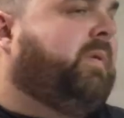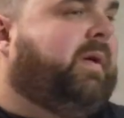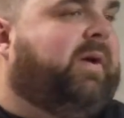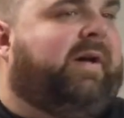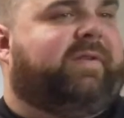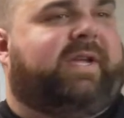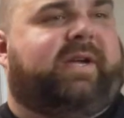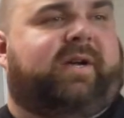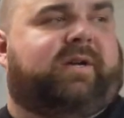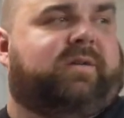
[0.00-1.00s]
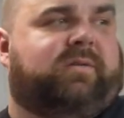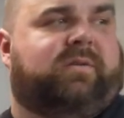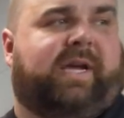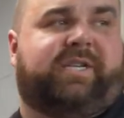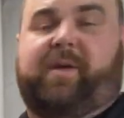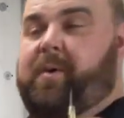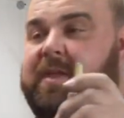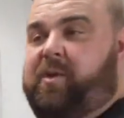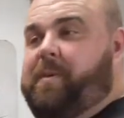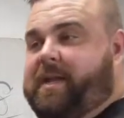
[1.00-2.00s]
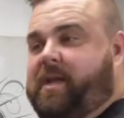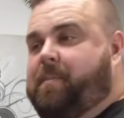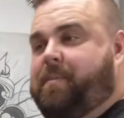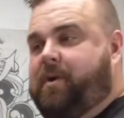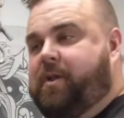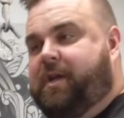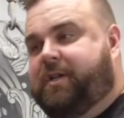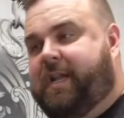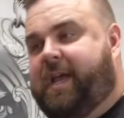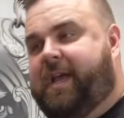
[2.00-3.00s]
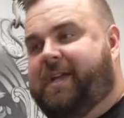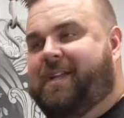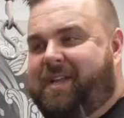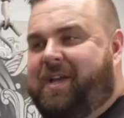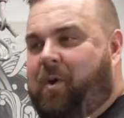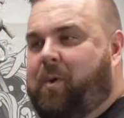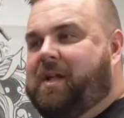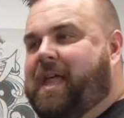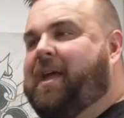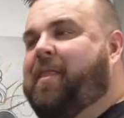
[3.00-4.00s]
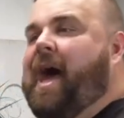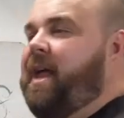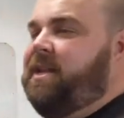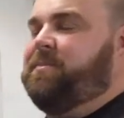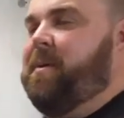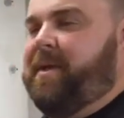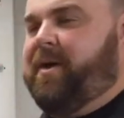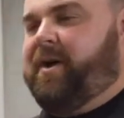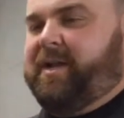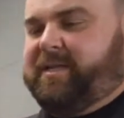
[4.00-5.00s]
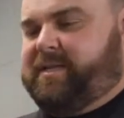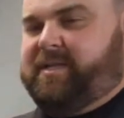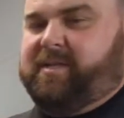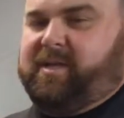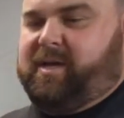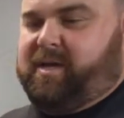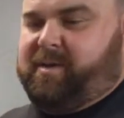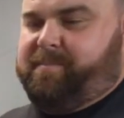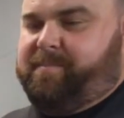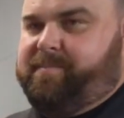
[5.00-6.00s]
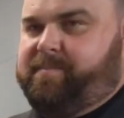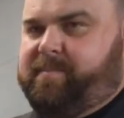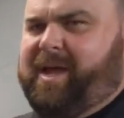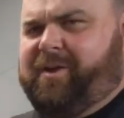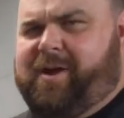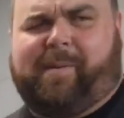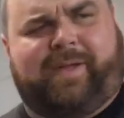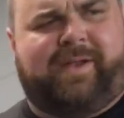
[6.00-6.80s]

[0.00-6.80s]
don't have any here. Actually, the one that you picked up earlier today, a wheel like that is probably the hardest. I can grab it,